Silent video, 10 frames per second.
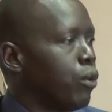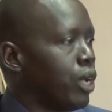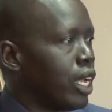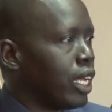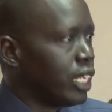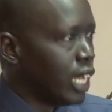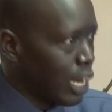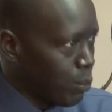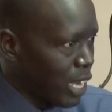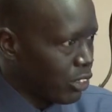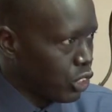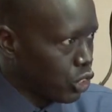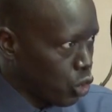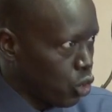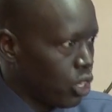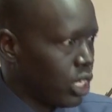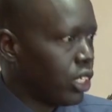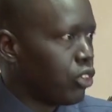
will help us install,